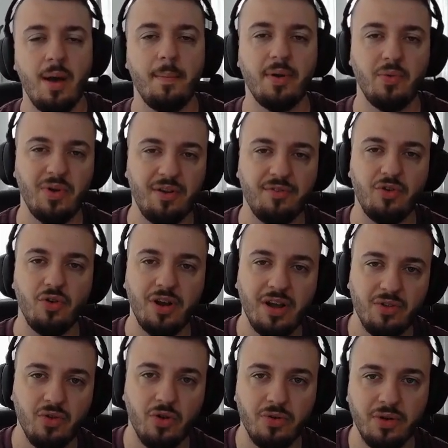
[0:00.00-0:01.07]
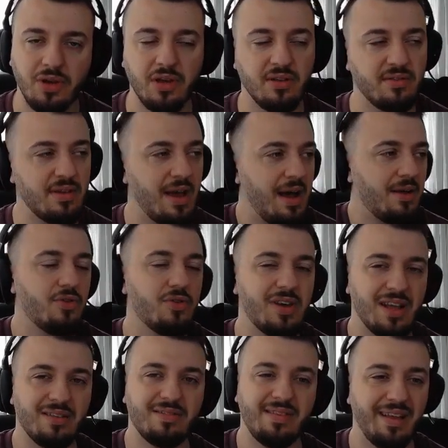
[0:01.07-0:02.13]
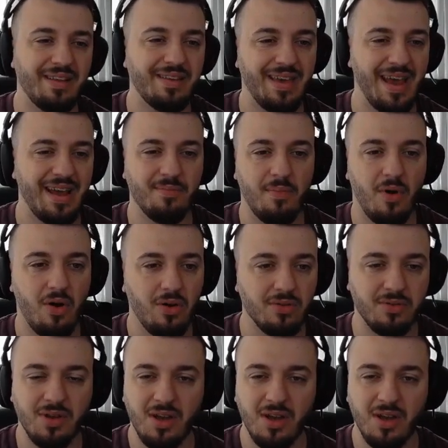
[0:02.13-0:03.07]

But whenever you're ignoring it, yeah, you get 10k mauled.